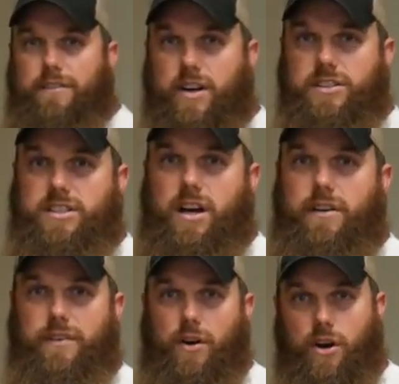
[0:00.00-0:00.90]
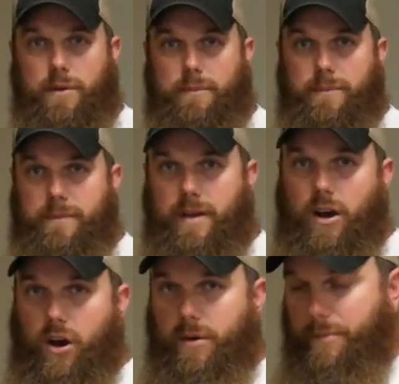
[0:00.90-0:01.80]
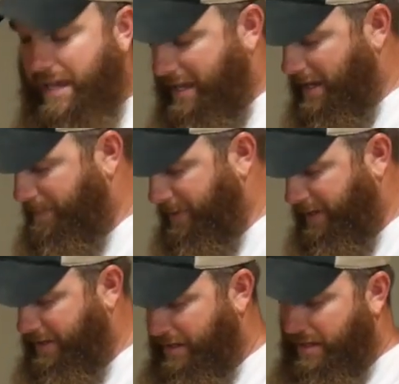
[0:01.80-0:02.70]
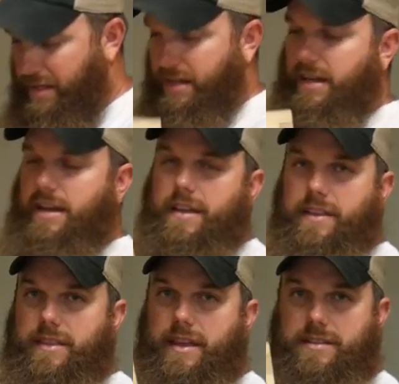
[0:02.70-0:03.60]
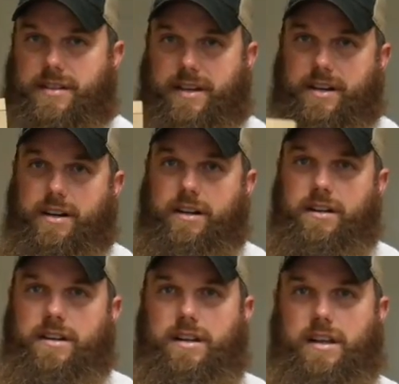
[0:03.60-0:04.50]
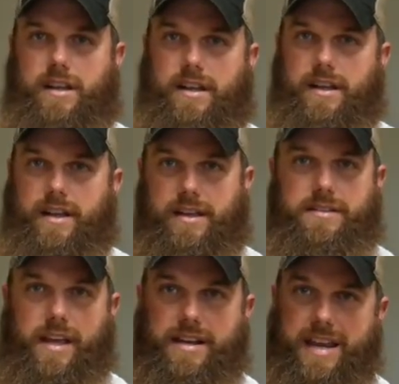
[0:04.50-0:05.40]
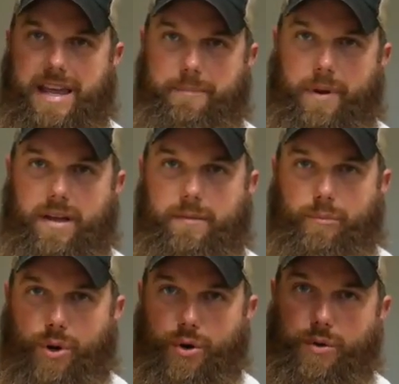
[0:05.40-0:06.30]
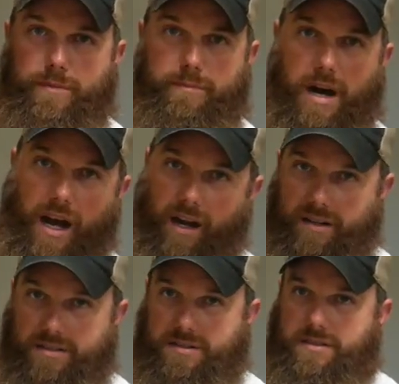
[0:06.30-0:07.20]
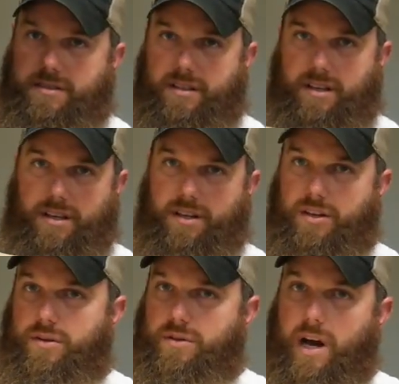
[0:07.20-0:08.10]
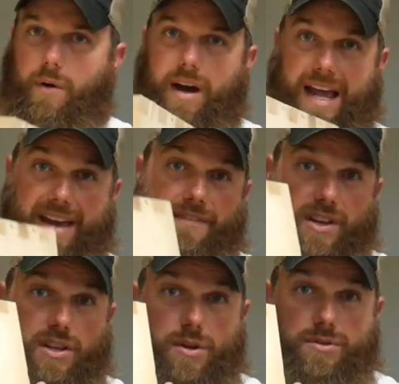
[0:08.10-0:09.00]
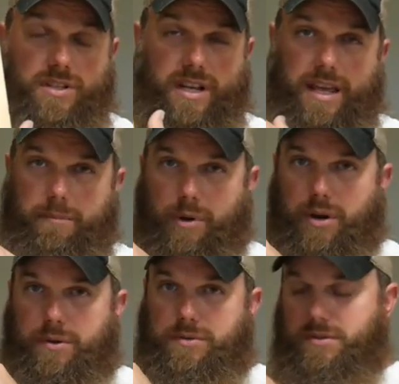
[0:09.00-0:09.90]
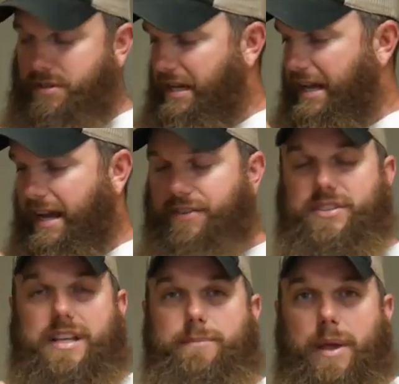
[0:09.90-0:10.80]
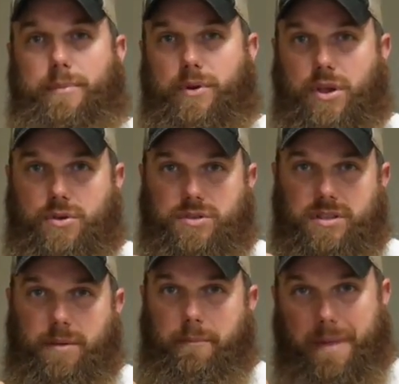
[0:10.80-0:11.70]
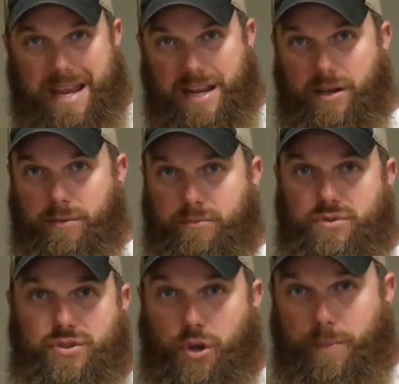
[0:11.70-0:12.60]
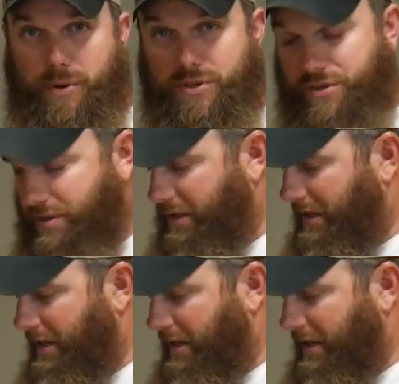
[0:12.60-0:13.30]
first off on beekeeping, this here is a deep brood box. You don't have to use the deep broods. I've seen people using the medium supers